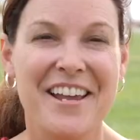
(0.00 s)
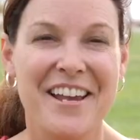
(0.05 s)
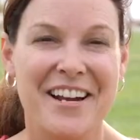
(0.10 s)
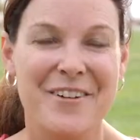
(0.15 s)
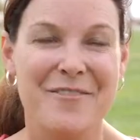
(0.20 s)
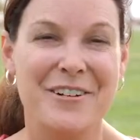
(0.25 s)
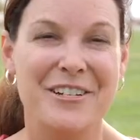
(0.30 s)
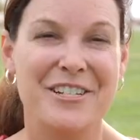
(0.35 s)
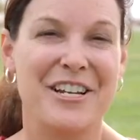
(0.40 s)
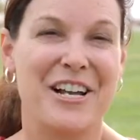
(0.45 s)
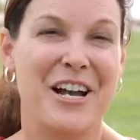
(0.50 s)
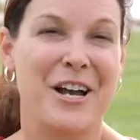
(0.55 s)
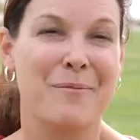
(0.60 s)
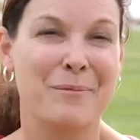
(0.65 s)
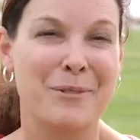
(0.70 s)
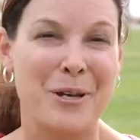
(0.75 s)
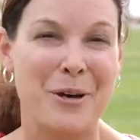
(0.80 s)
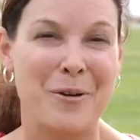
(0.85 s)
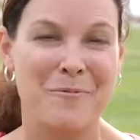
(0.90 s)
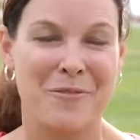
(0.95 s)
year when she
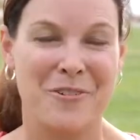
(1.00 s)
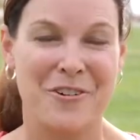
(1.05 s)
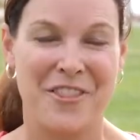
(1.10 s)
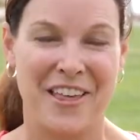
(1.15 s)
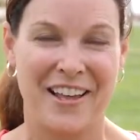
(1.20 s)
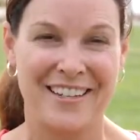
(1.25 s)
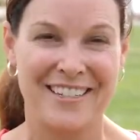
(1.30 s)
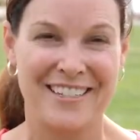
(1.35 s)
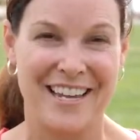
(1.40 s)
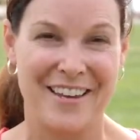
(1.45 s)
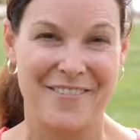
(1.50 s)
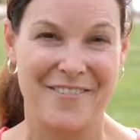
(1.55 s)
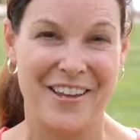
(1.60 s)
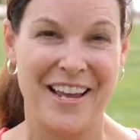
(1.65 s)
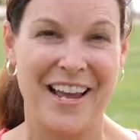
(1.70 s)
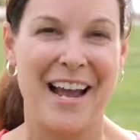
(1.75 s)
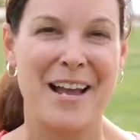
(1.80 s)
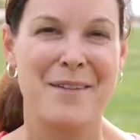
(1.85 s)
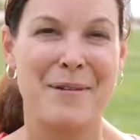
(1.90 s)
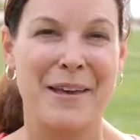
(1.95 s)
comes home for
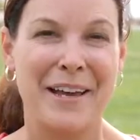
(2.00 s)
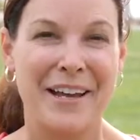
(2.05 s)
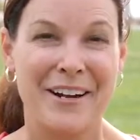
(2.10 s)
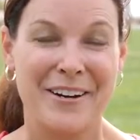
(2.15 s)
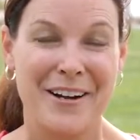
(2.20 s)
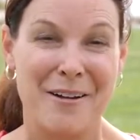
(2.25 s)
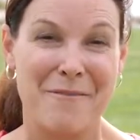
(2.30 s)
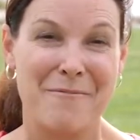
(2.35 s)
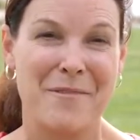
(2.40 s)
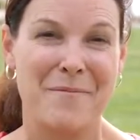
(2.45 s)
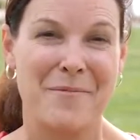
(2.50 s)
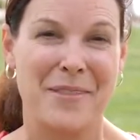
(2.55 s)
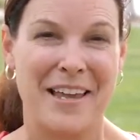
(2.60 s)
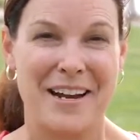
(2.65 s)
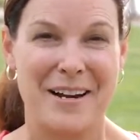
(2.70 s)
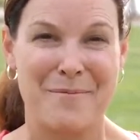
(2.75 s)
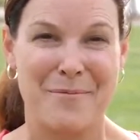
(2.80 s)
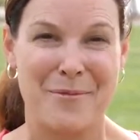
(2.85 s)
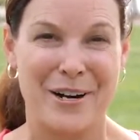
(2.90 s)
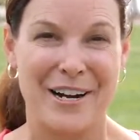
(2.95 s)
Thanksgiving, I pick her up from the
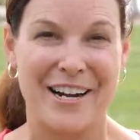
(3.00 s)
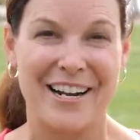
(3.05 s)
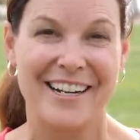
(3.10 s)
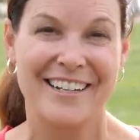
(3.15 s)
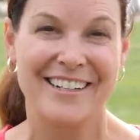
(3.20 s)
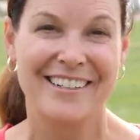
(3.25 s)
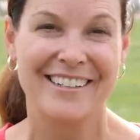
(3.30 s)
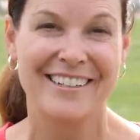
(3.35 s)
airport.